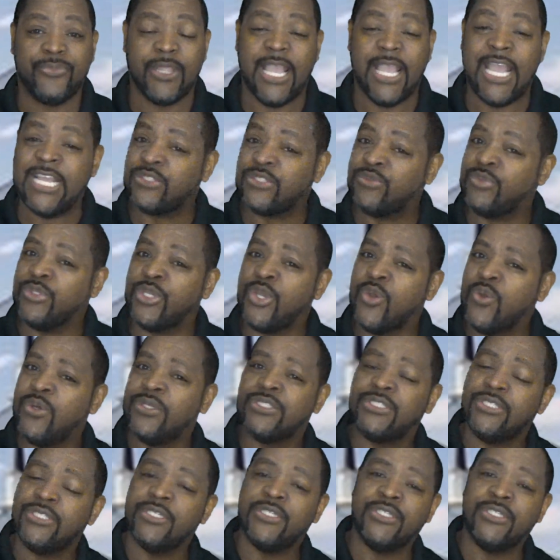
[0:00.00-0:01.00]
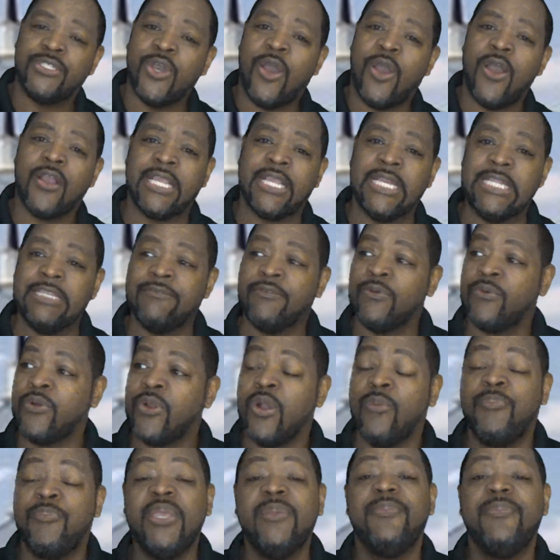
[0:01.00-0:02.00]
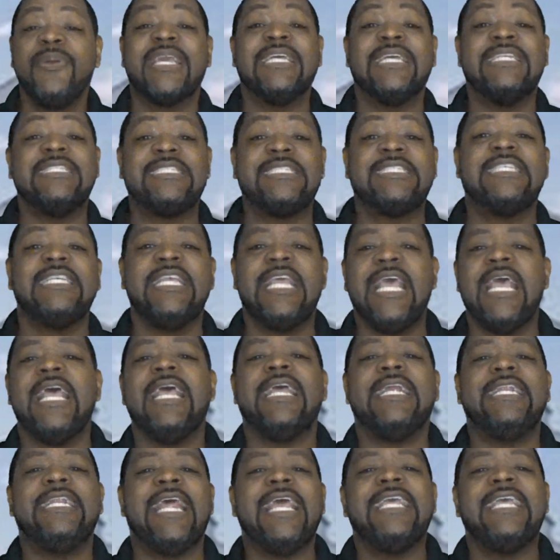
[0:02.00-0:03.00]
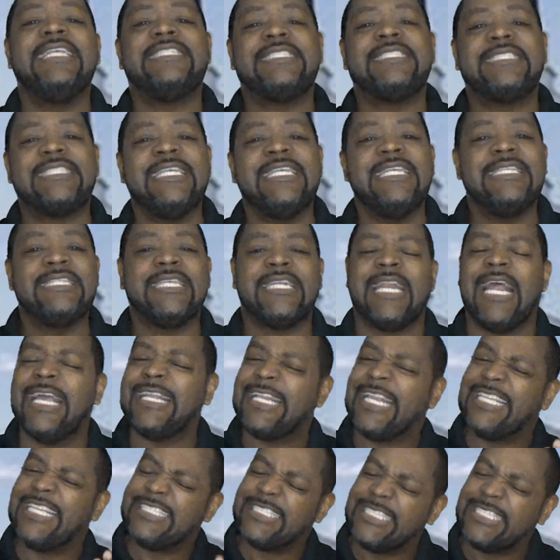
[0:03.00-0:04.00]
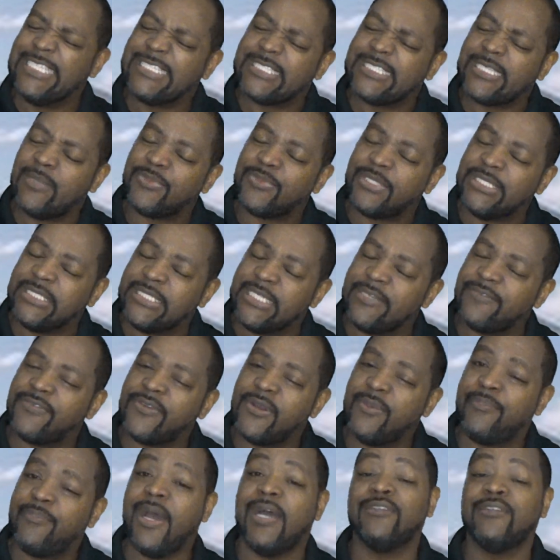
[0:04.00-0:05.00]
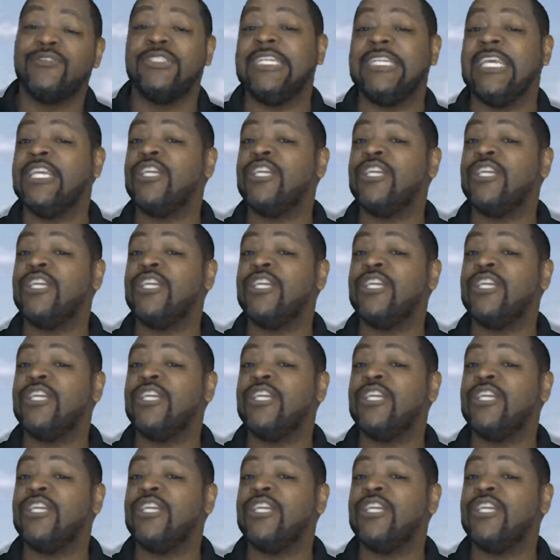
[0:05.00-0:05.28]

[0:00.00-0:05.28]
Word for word: As we go into a dark and evil world, people can see, they see the light, they see something different about you.